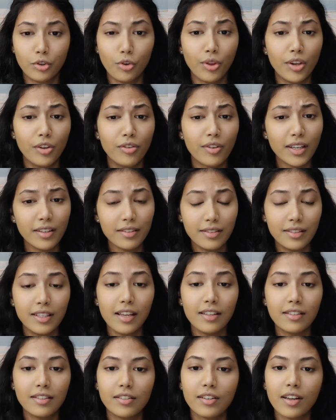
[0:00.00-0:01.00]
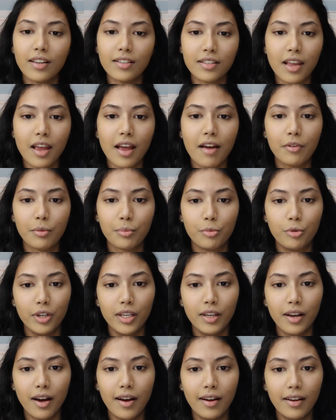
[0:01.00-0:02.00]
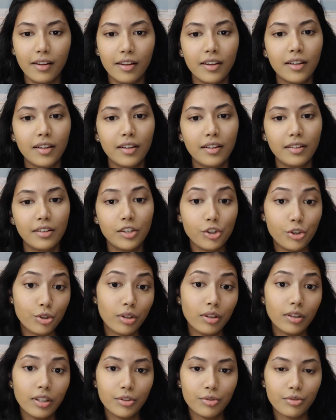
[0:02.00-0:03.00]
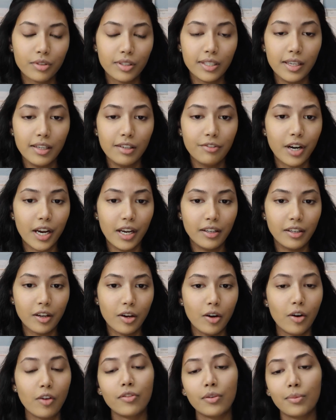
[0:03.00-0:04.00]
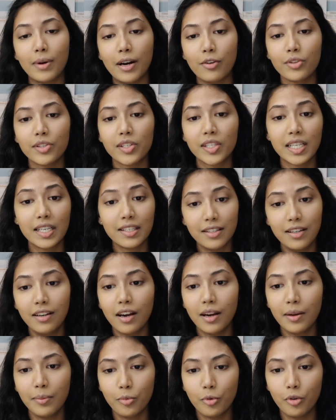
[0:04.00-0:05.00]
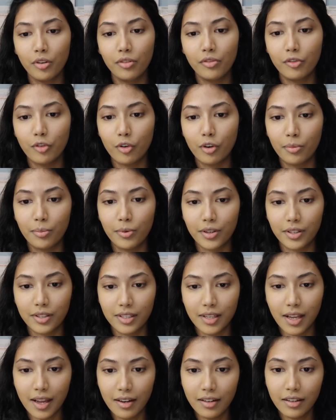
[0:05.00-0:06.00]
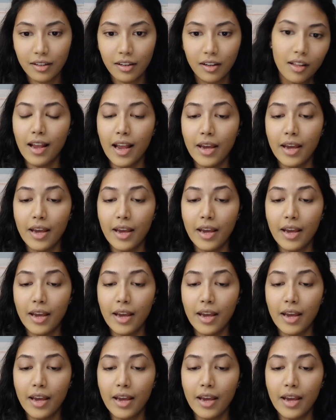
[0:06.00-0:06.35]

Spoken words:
So the United States does have a pretty high digital literacy rate of about 69.4%.